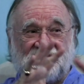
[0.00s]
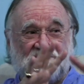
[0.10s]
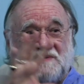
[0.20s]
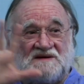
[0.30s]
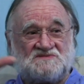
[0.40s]

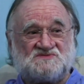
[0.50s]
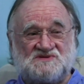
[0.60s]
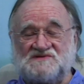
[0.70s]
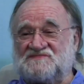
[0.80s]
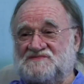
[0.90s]
big
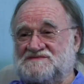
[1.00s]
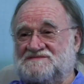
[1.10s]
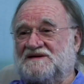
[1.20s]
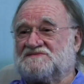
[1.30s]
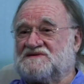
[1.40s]
achievement
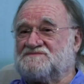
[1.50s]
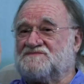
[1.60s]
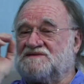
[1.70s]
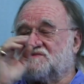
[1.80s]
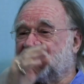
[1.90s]
because it
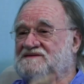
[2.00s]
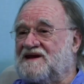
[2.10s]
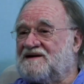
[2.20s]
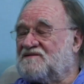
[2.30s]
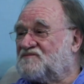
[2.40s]
means that
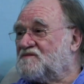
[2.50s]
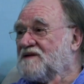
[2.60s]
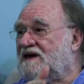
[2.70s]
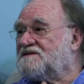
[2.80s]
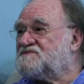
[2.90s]
now from
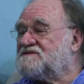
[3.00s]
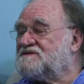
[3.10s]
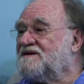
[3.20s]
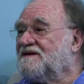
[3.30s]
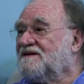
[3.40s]
80